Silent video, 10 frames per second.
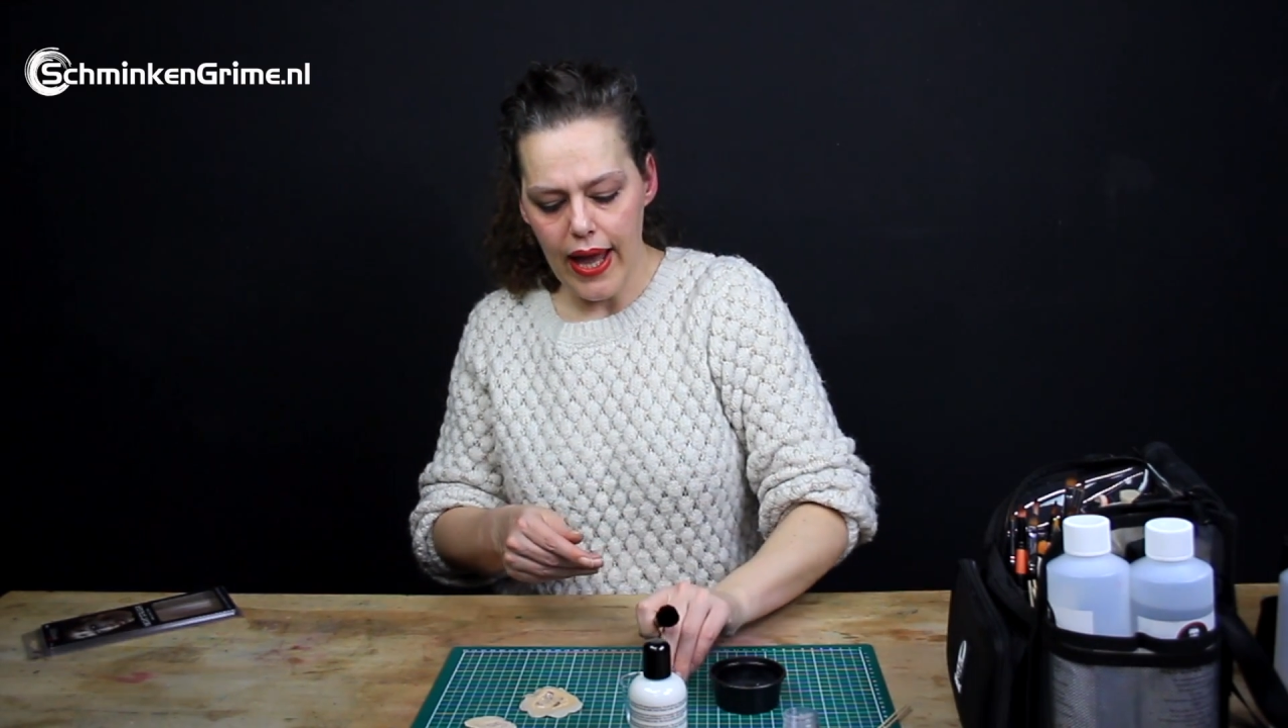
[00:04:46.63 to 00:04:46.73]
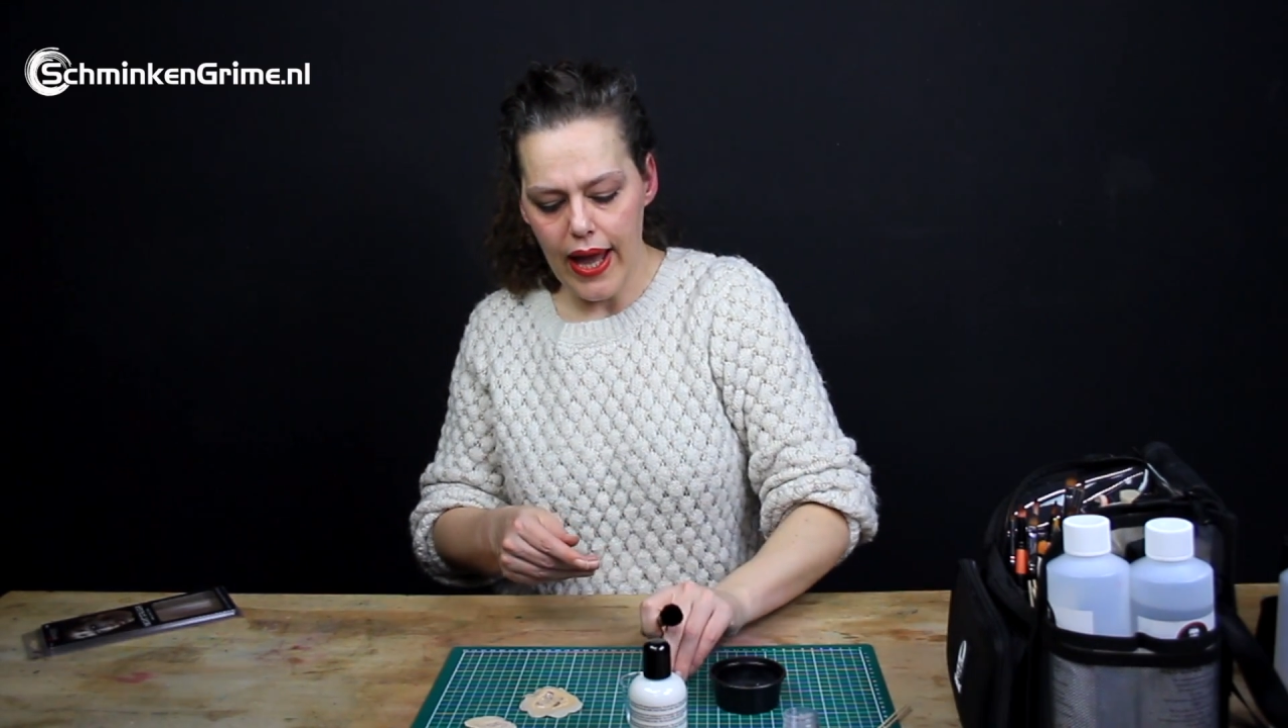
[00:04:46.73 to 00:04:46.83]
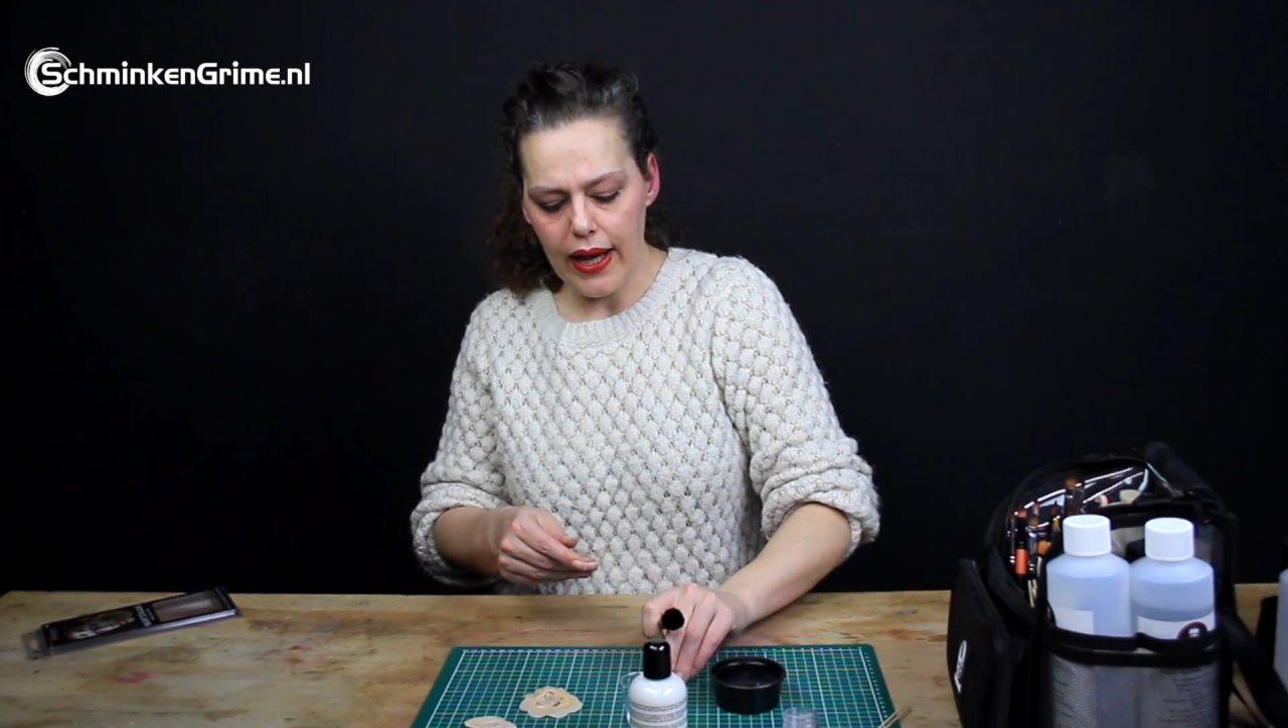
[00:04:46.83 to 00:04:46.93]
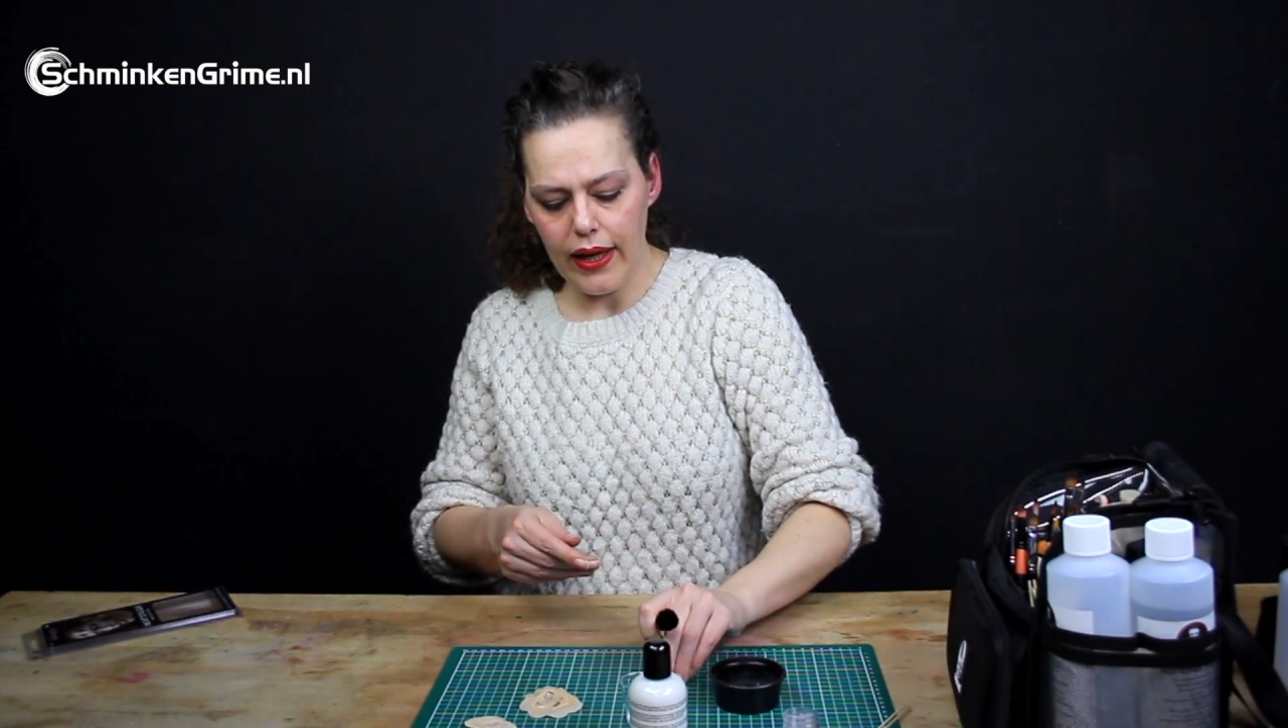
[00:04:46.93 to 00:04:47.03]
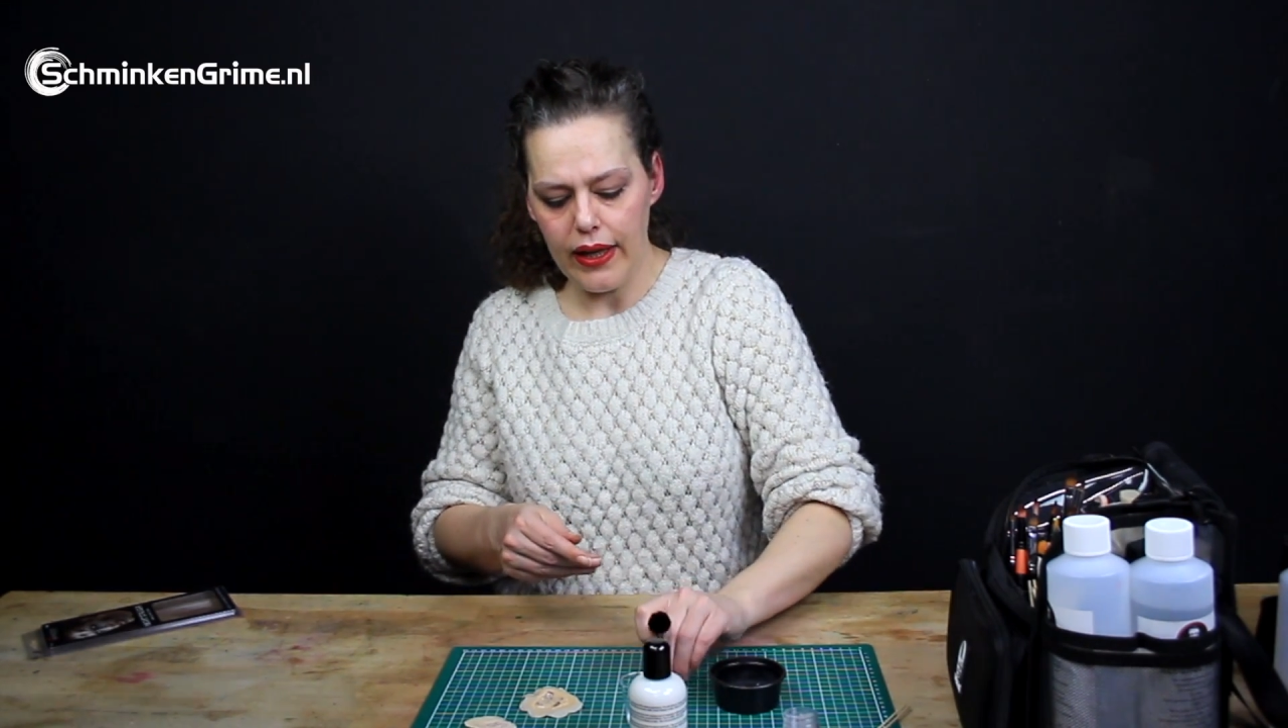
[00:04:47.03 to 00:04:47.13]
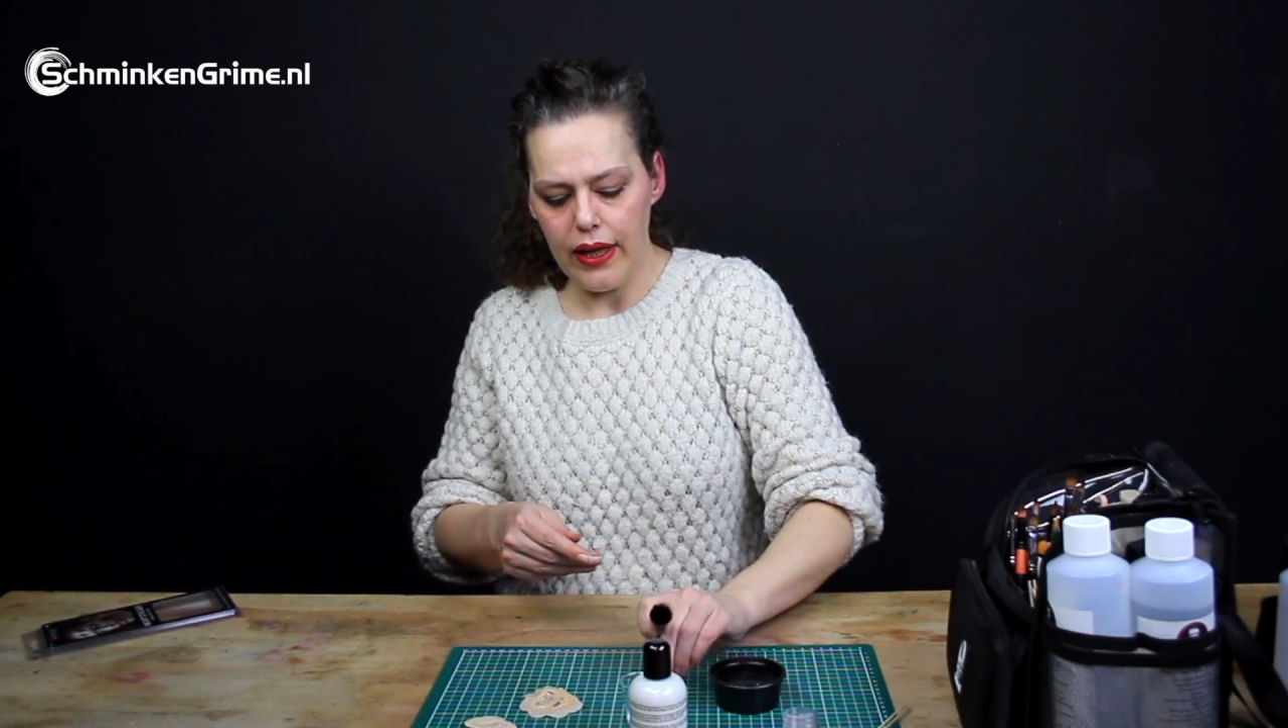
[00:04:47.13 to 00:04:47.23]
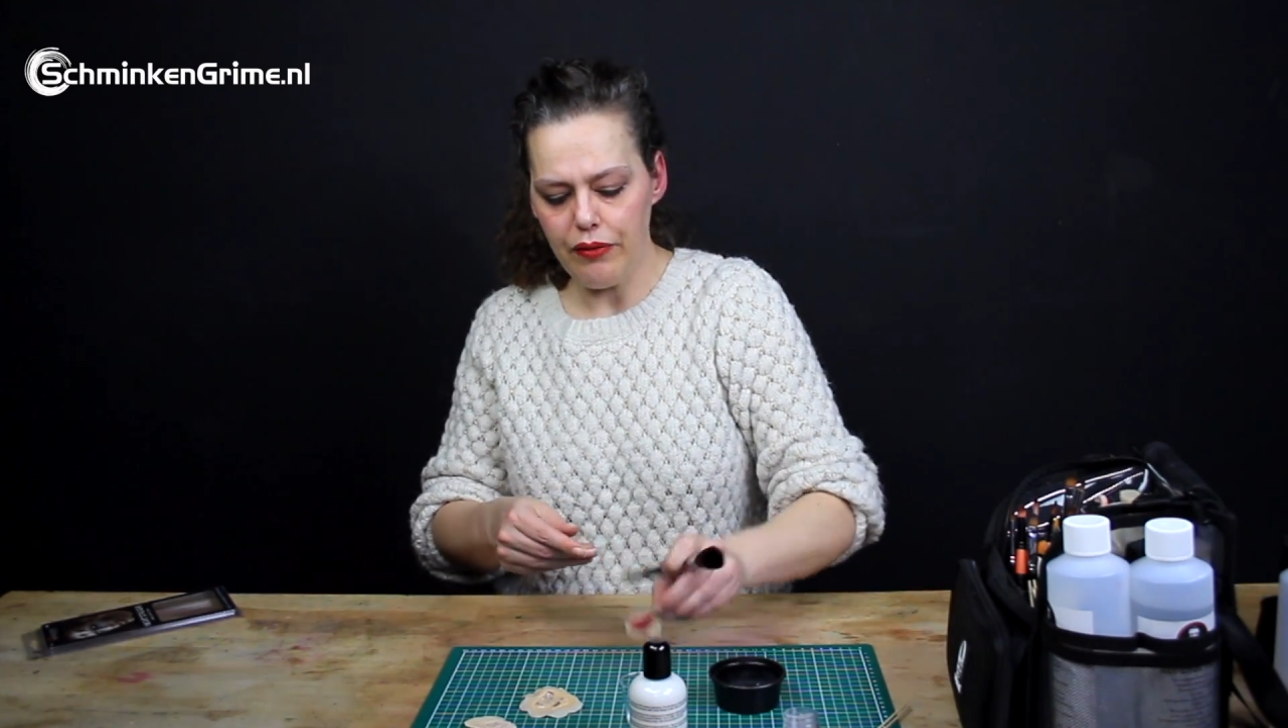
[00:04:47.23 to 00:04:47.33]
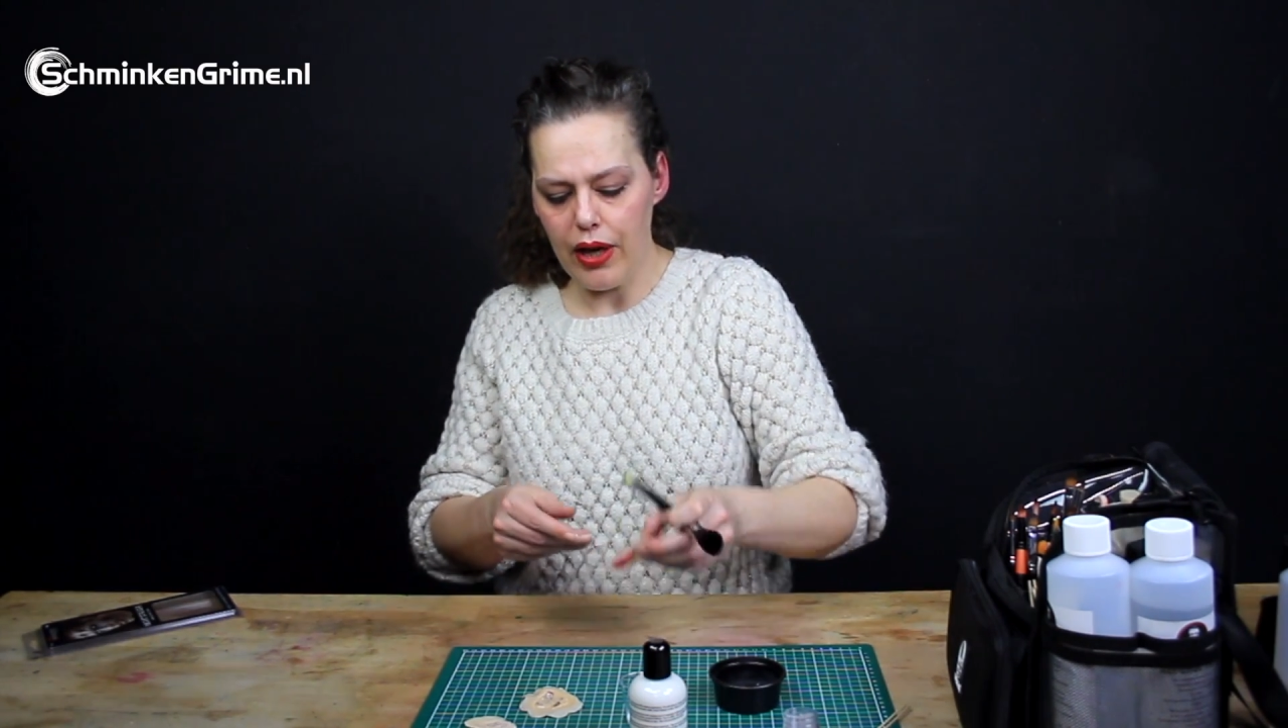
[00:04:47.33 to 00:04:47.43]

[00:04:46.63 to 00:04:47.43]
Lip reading: And if